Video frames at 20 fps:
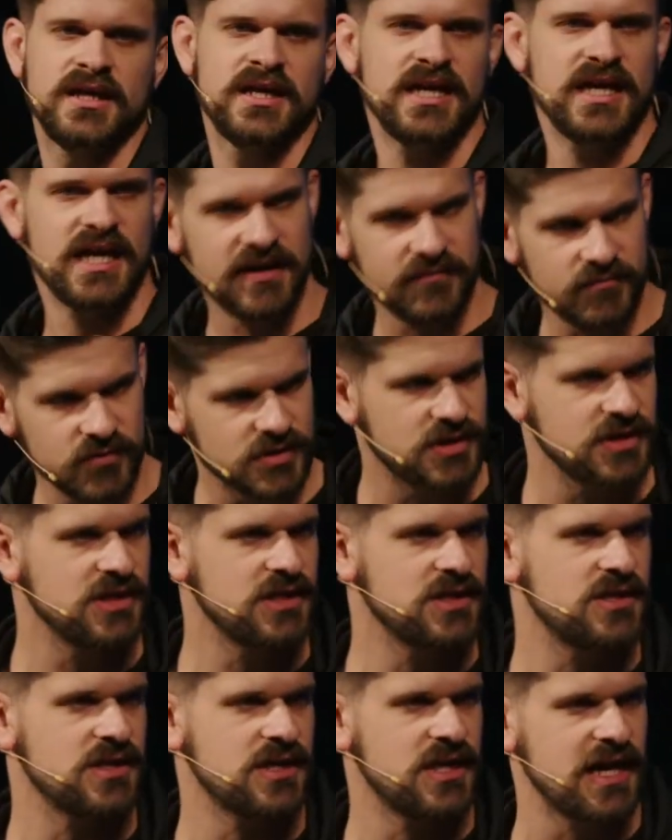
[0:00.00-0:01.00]
Everything he
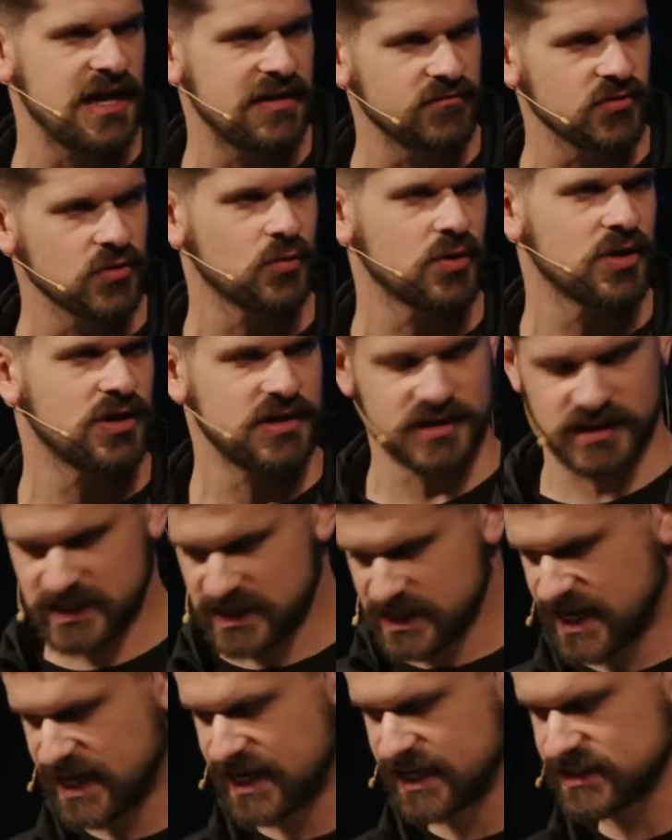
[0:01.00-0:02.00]
could ever want, he
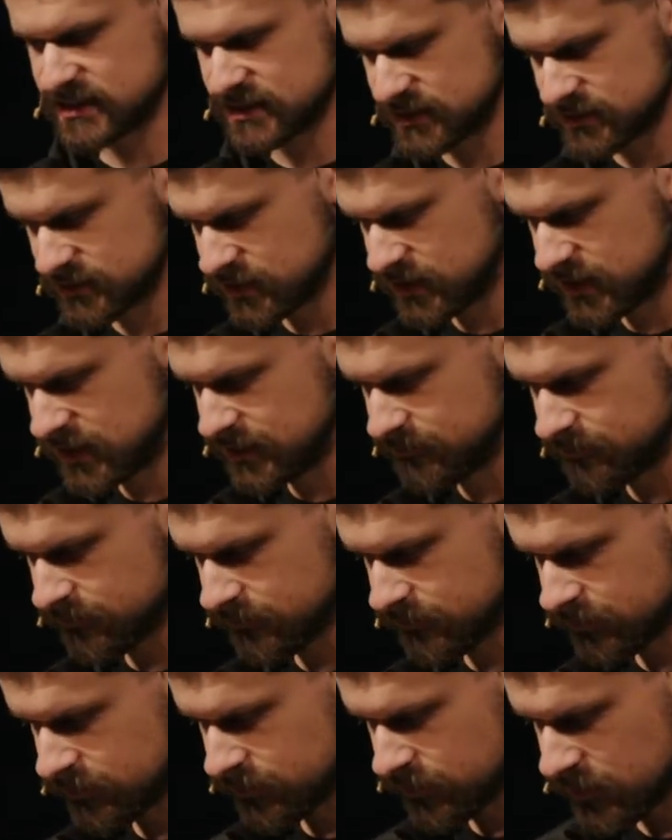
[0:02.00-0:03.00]
has, okay?
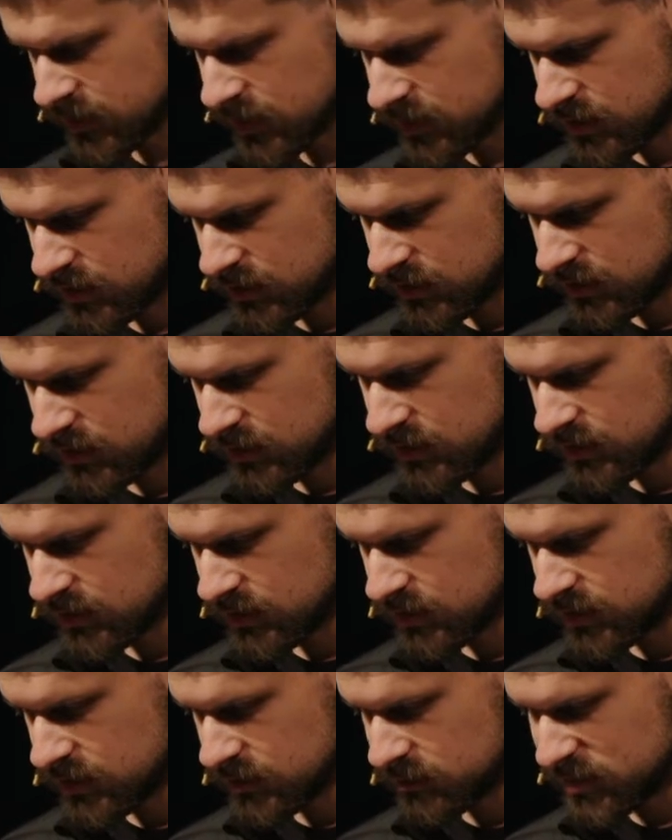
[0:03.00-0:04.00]

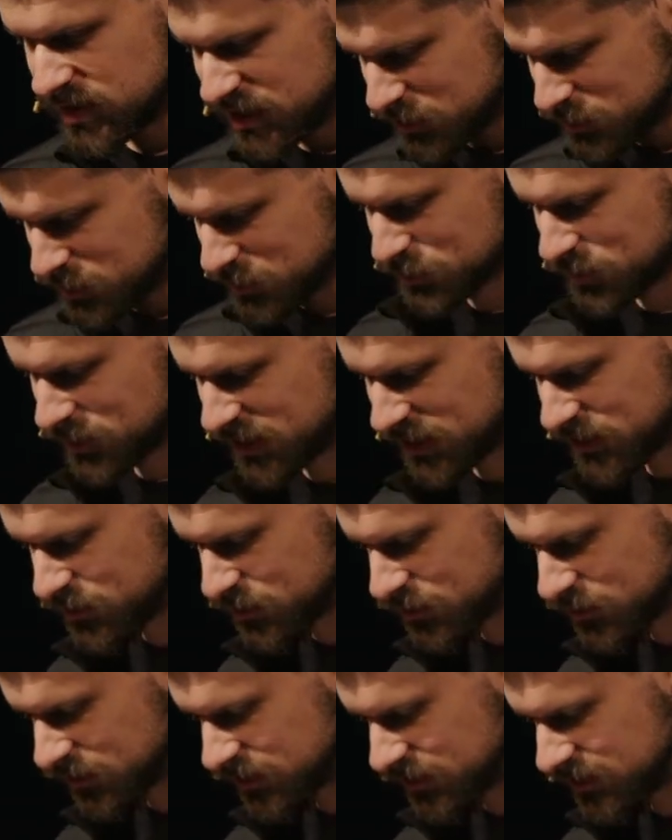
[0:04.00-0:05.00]
But here's what's really
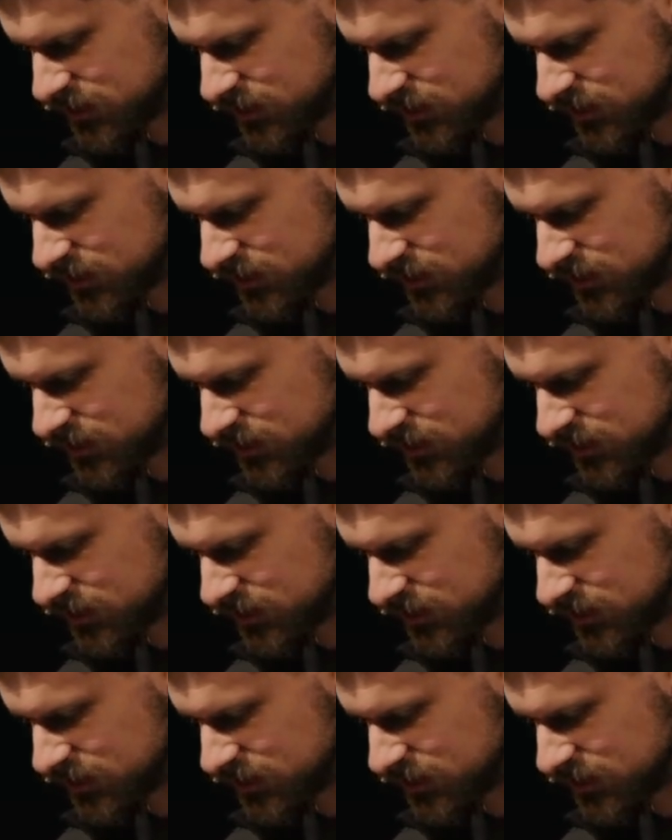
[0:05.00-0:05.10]
cool